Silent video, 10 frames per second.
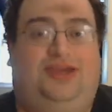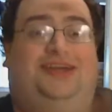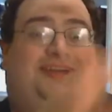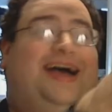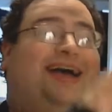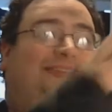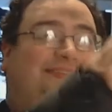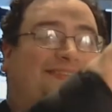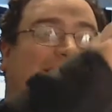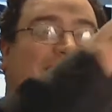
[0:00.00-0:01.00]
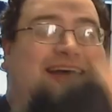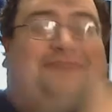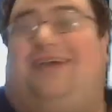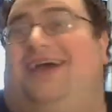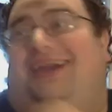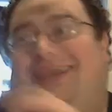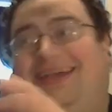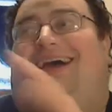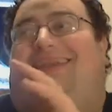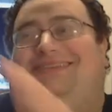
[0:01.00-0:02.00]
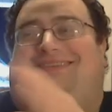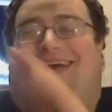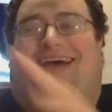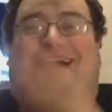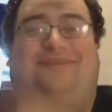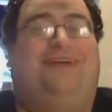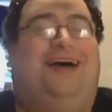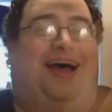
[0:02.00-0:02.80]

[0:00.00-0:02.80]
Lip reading: contest time. Contest time.